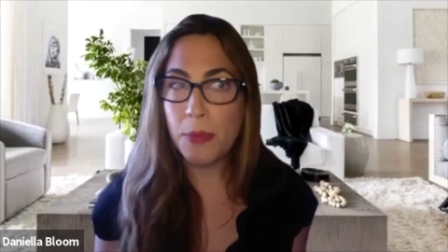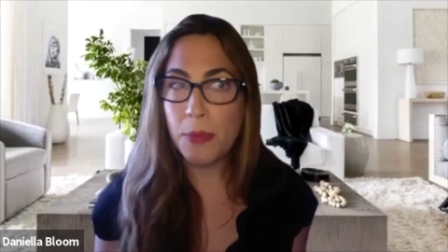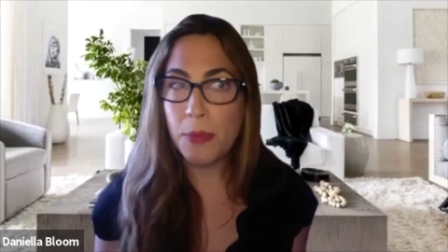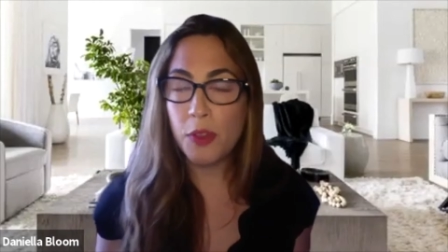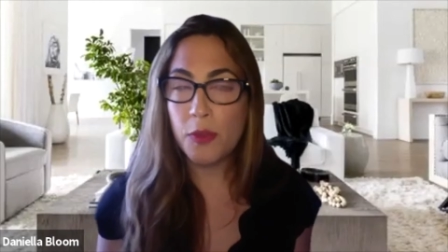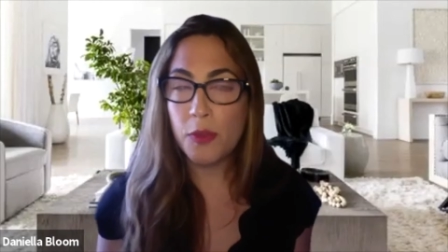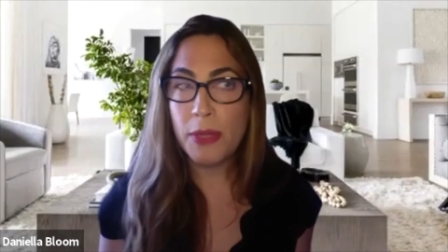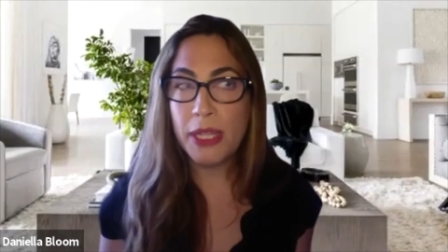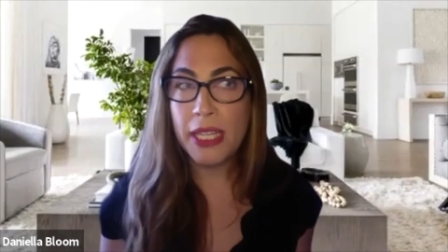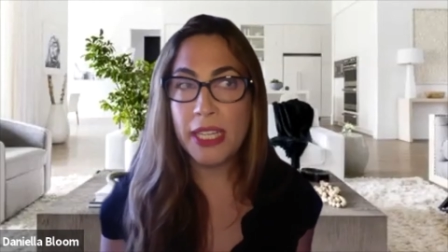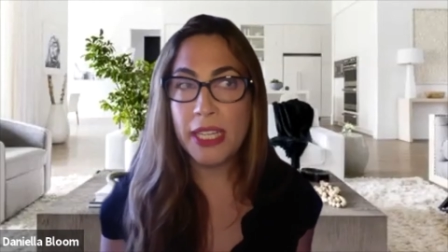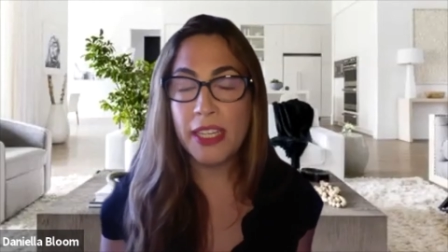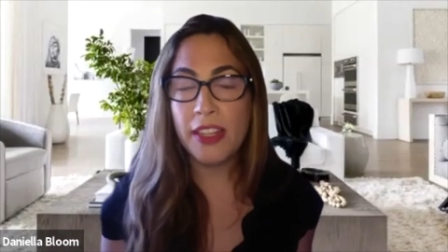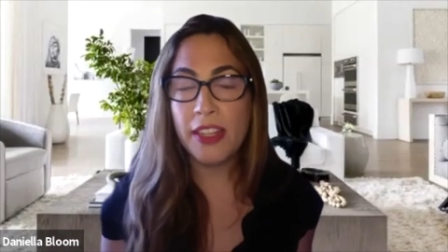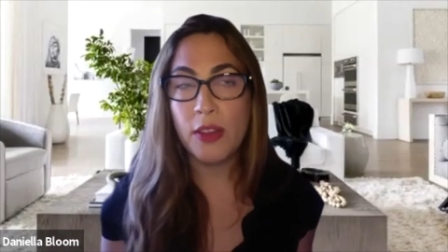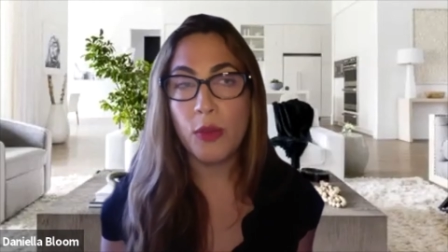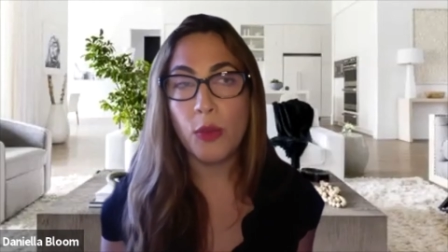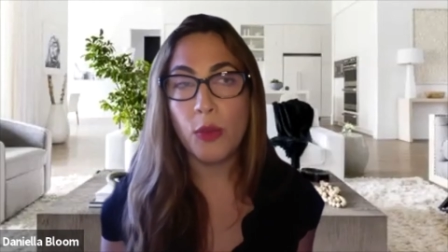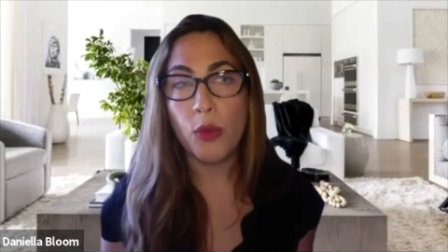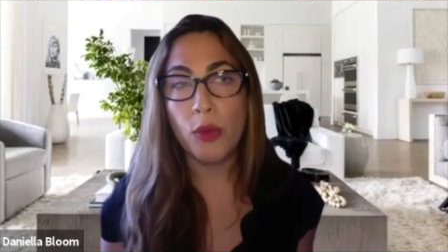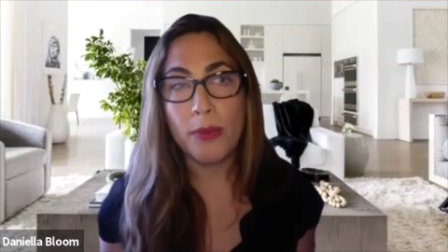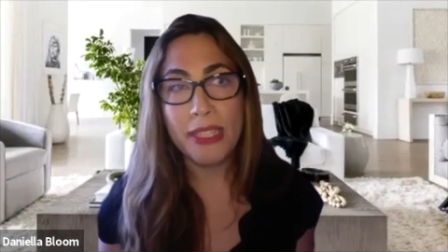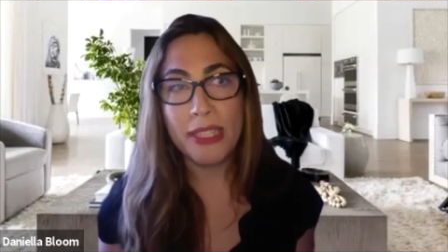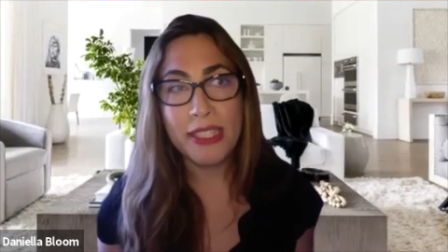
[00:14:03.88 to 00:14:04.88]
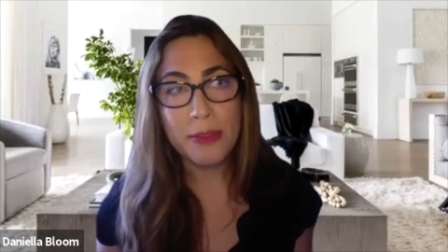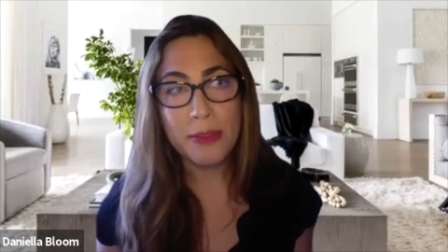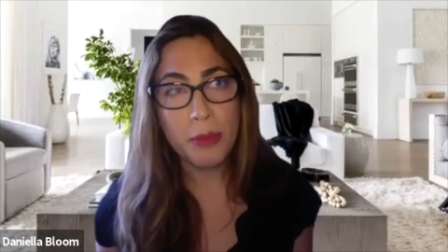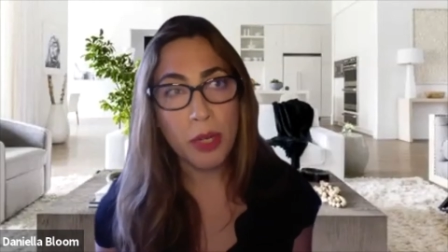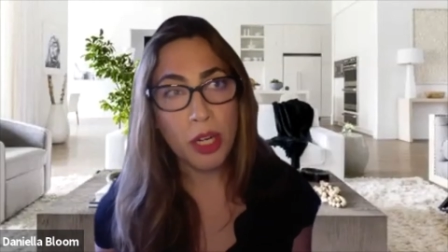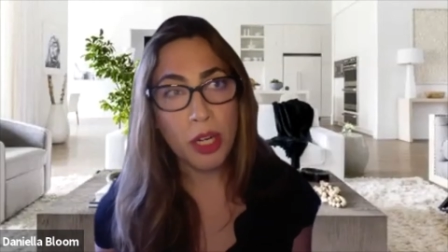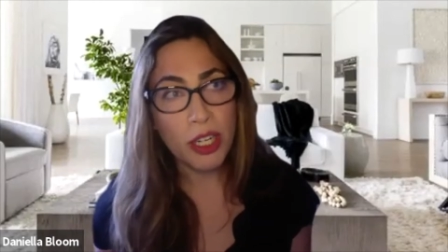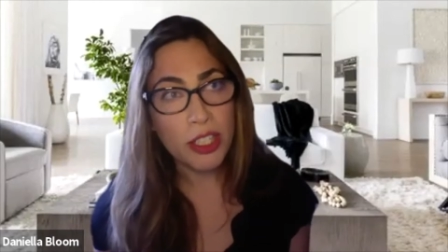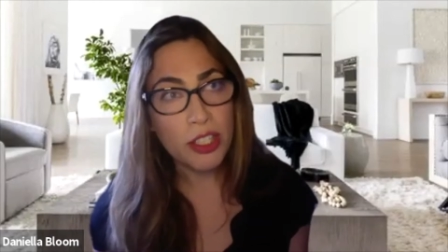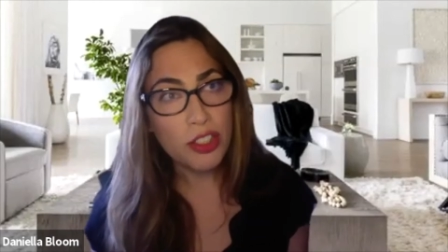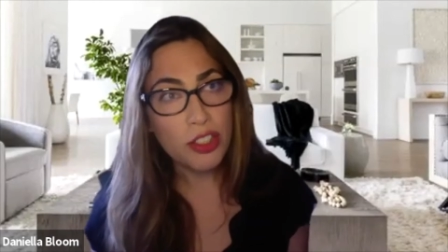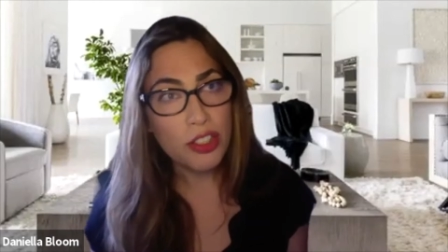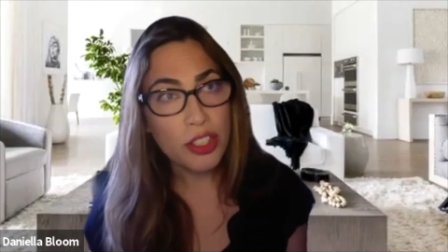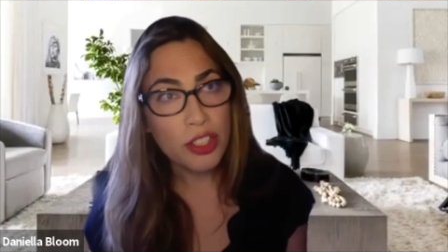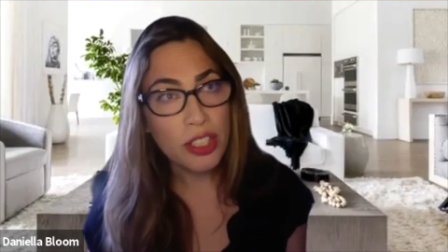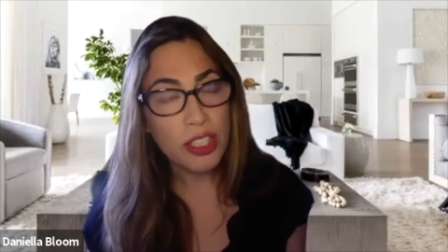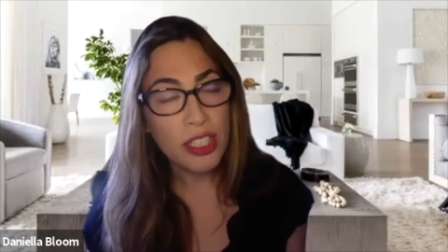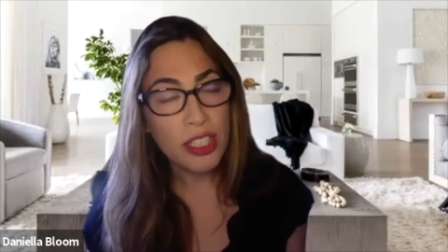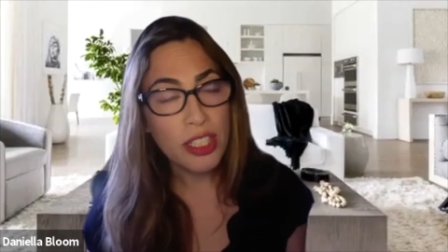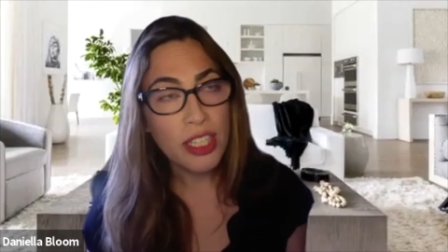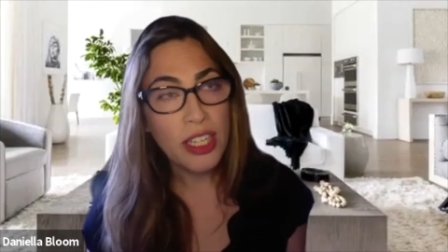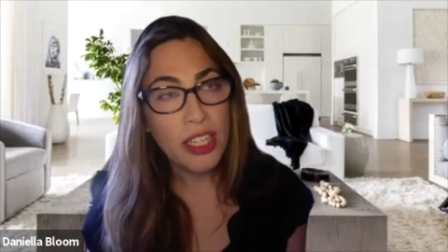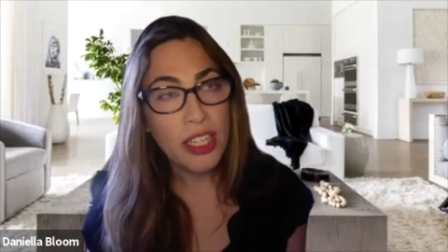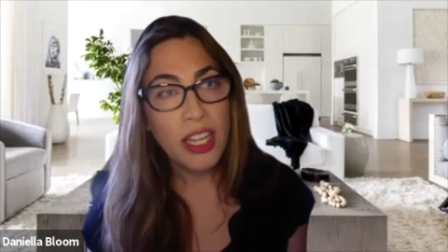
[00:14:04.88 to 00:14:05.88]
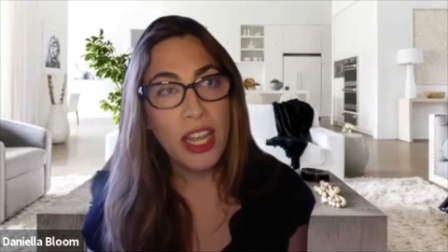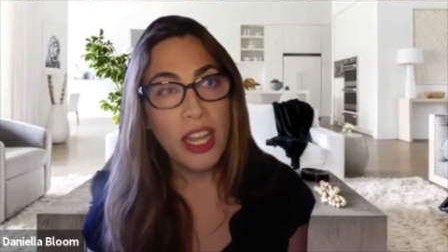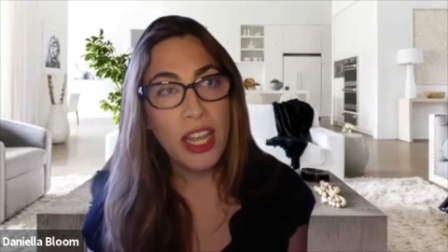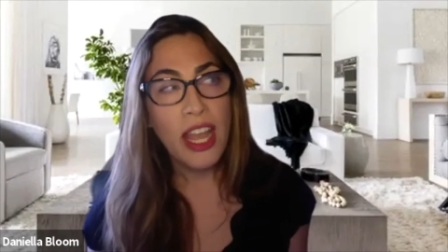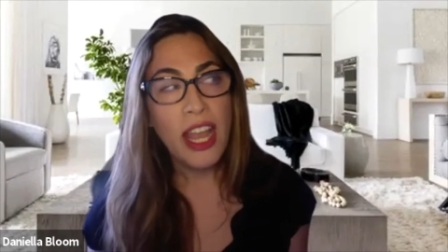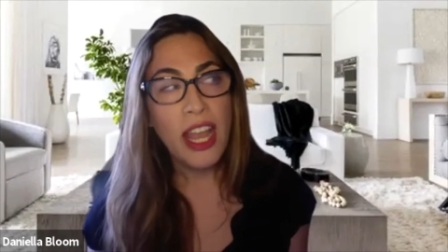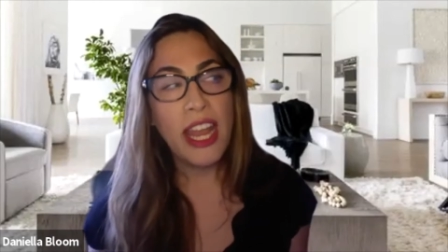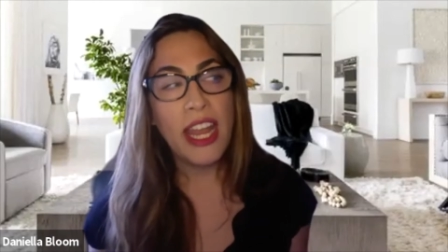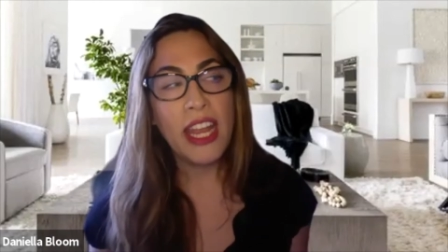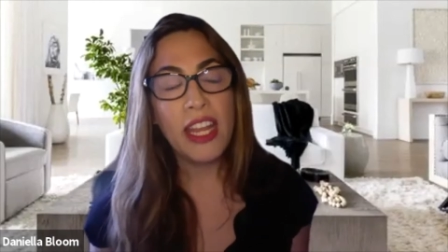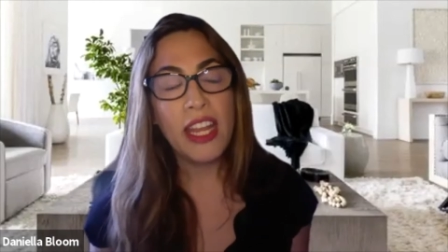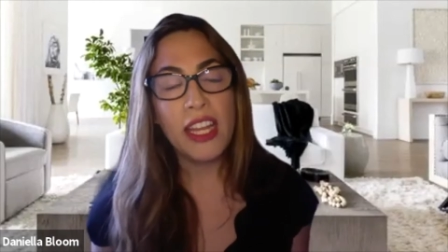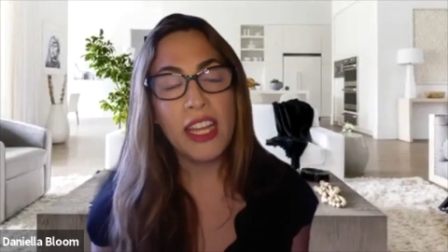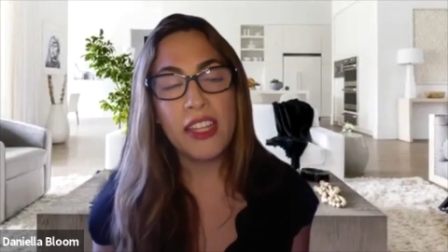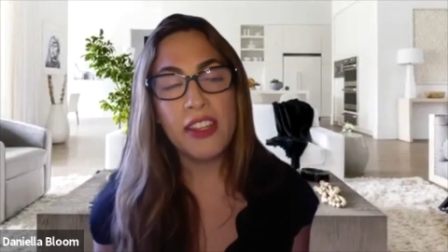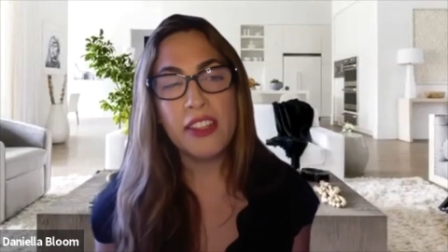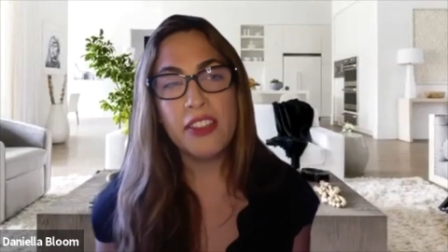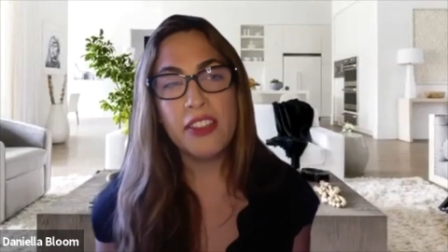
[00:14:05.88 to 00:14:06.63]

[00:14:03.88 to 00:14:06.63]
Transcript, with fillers: movement and the Women's March and